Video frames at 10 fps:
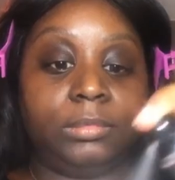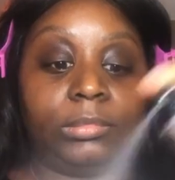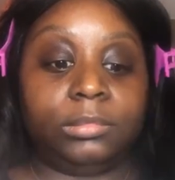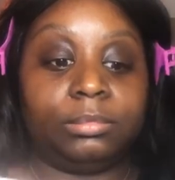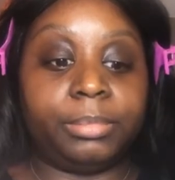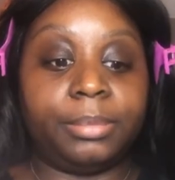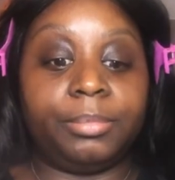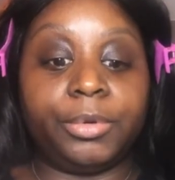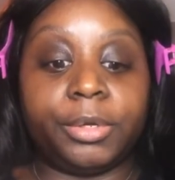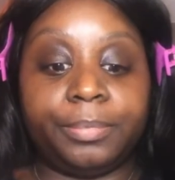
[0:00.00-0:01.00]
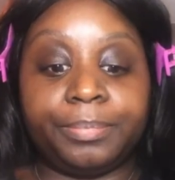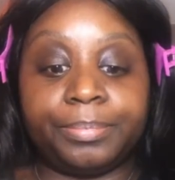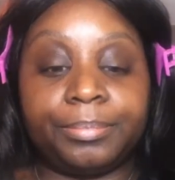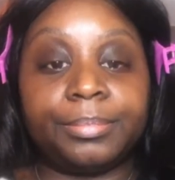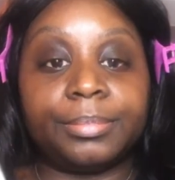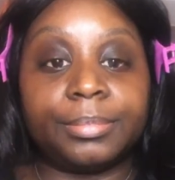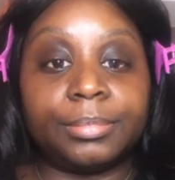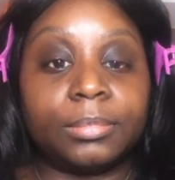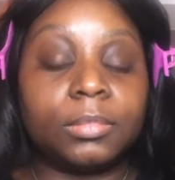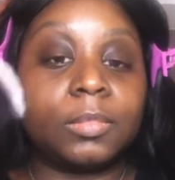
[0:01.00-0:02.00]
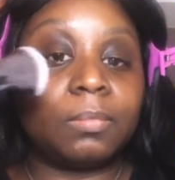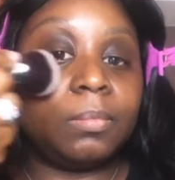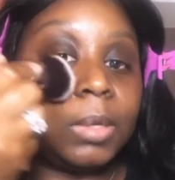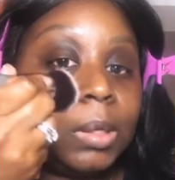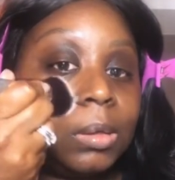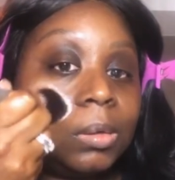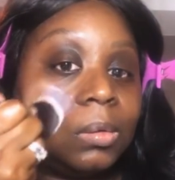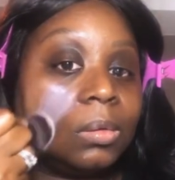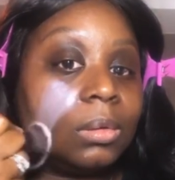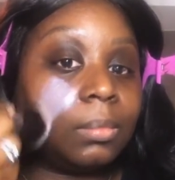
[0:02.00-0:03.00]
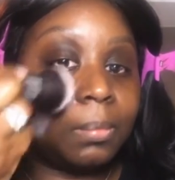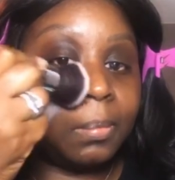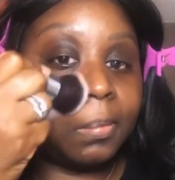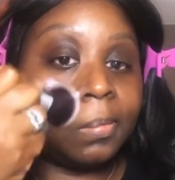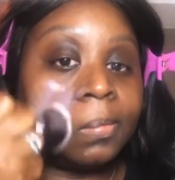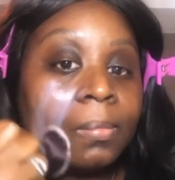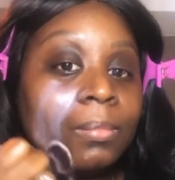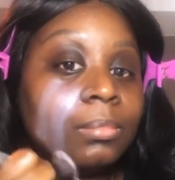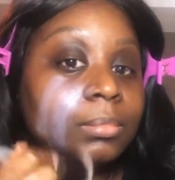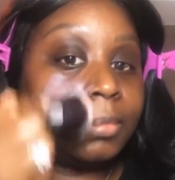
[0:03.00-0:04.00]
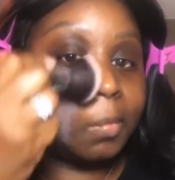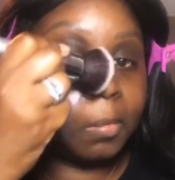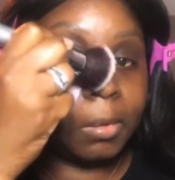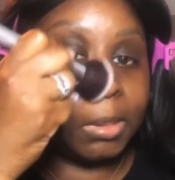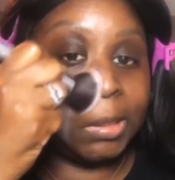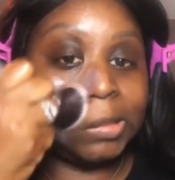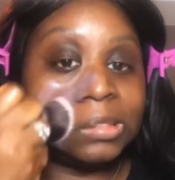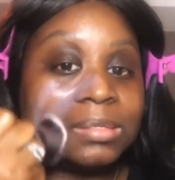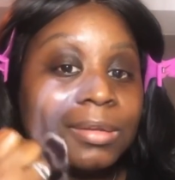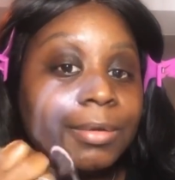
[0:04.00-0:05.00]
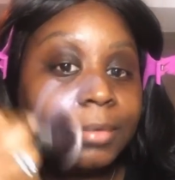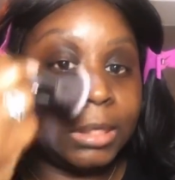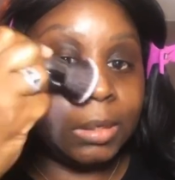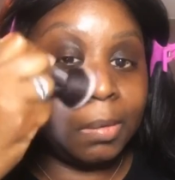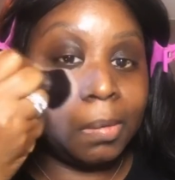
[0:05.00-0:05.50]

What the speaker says: a bit more. And we're going to just go in.